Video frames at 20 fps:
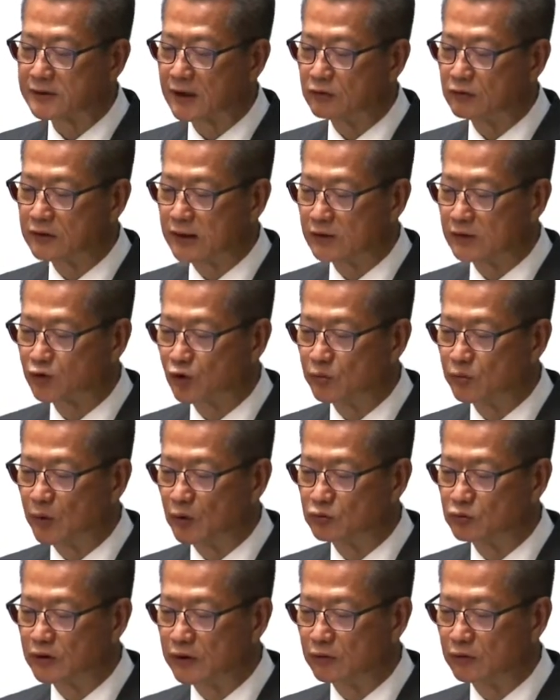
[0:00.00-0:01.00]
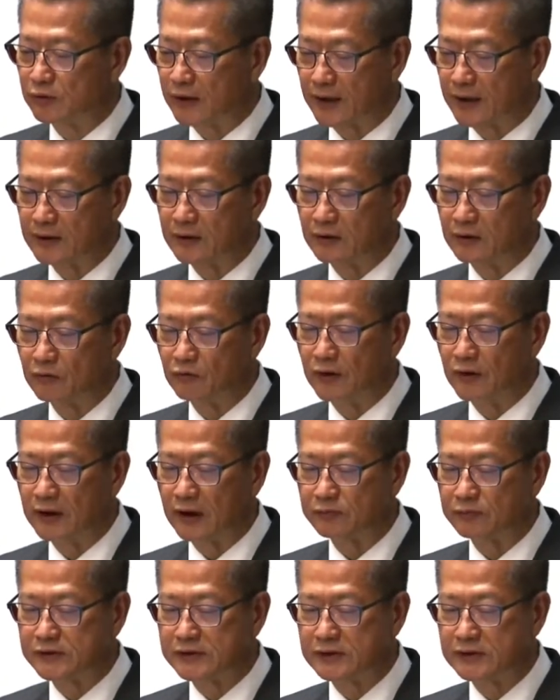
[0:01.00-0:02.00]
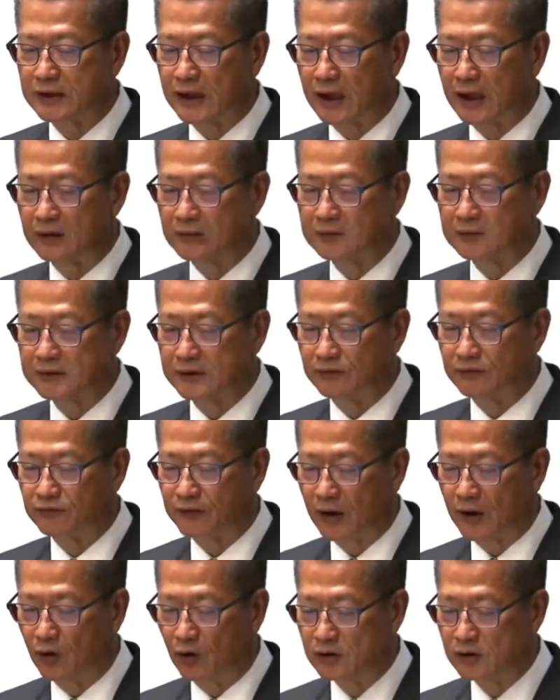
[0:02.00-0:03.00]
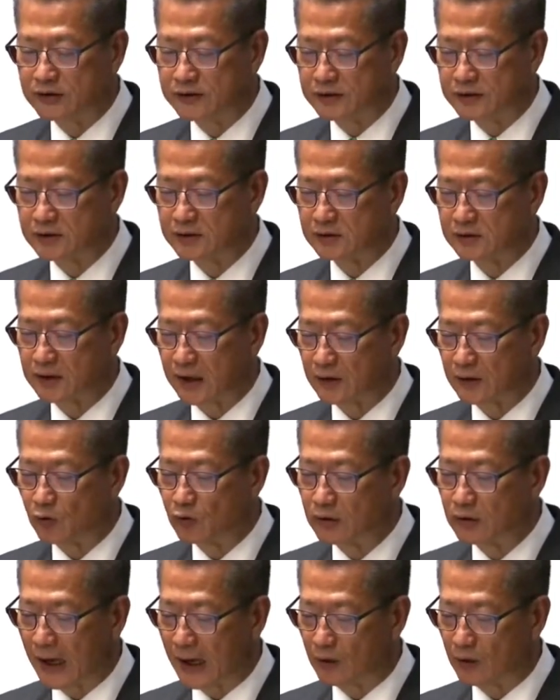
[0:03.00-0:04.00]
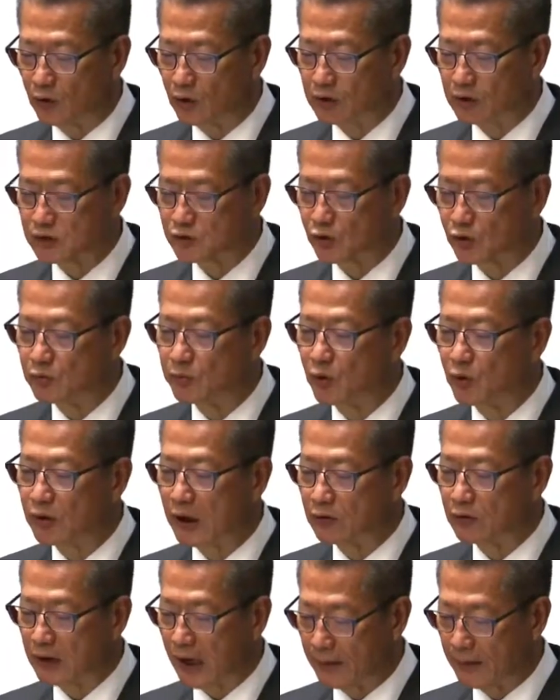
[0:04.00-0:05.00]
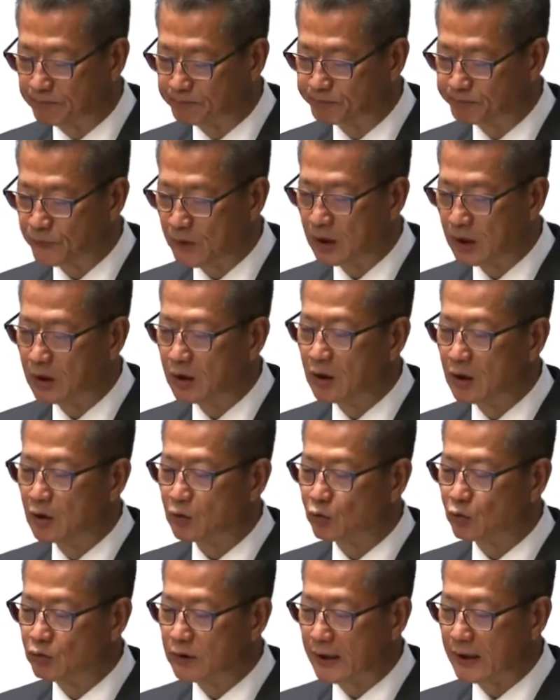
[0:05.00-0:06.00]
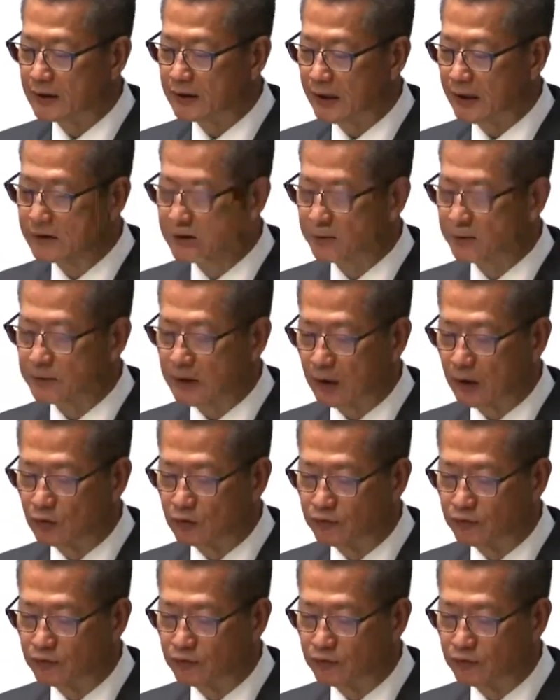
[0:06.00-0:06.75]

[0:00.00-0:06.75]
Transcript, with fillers: Amendments were made to the Inland Revenue Ordinance in late 2018 to provide for enhanced tax deduction reduction